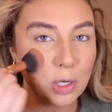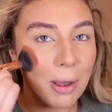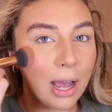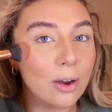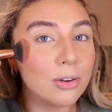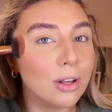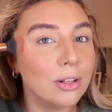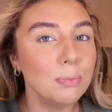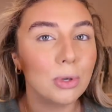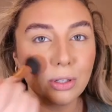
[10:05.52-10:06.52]
your powders,
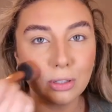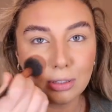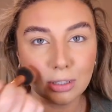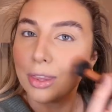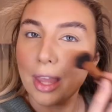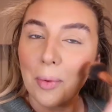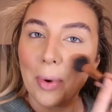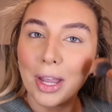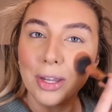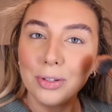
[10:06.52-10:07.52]
because that
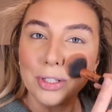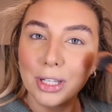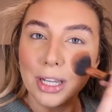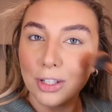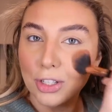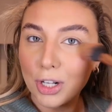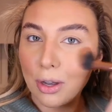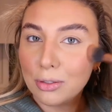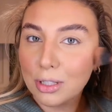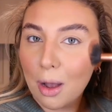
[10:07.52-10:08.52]
way it
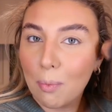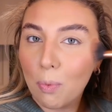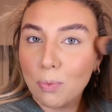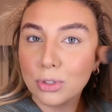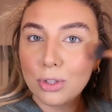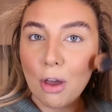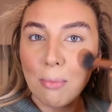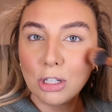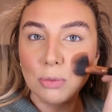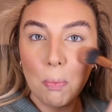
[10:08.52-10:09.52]
shows up so
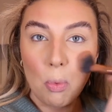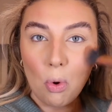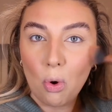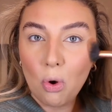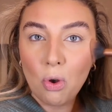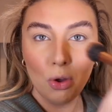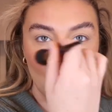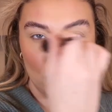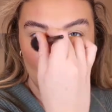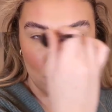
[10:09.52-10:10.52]
much more.
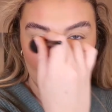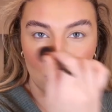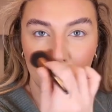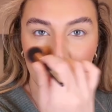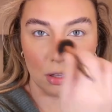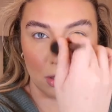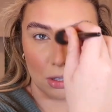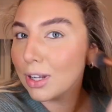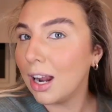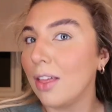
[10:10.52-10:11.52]

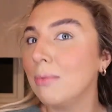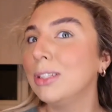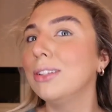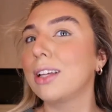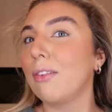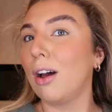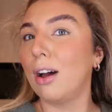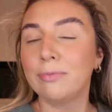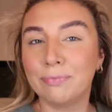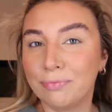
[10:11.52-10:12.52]
Like them two together